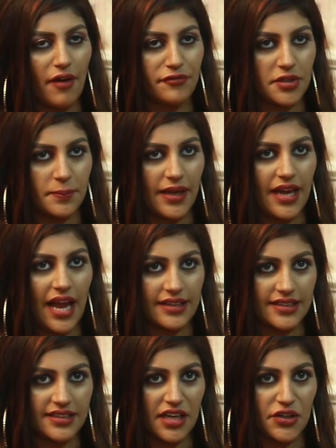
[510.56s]
After my
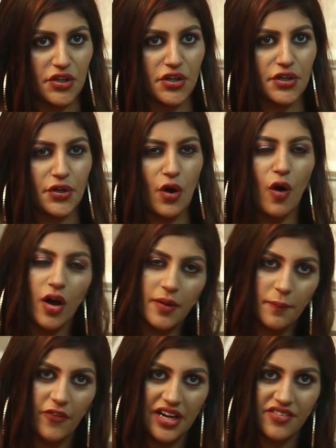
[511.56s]
acting career or
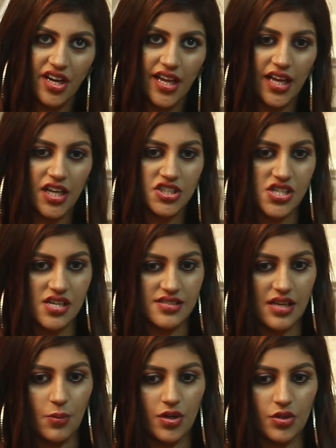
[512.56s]
whenever I get a
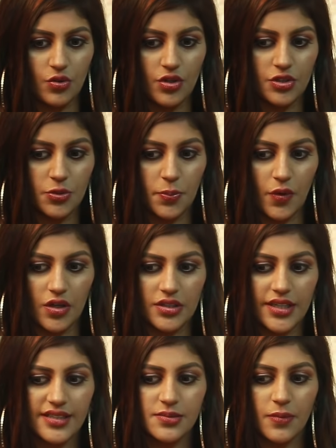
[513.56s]
chance, I want to go into
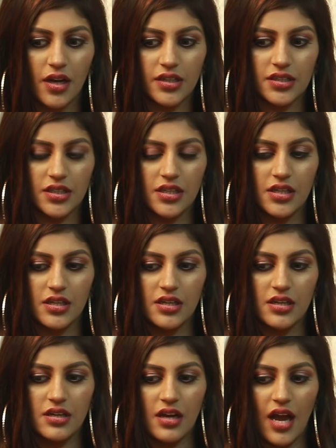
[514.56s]
politics. But
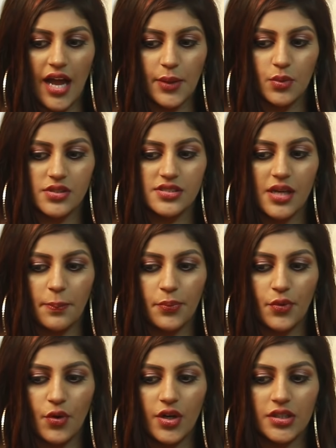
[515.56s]
I would
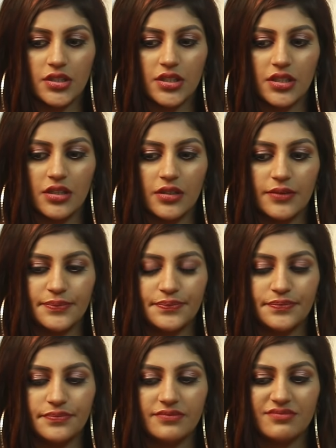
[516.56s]
support,
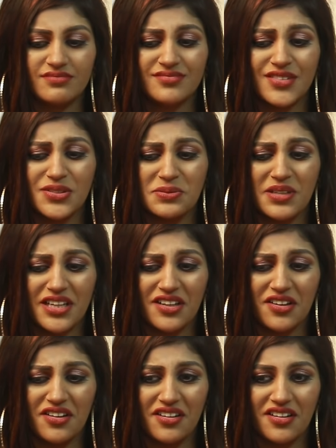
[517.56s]
oh my
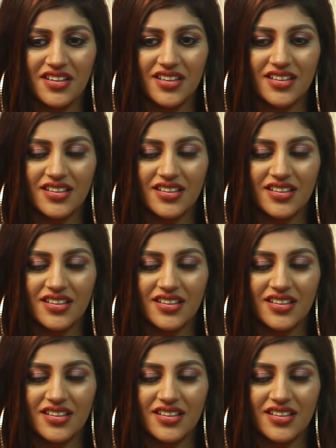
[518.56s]
God.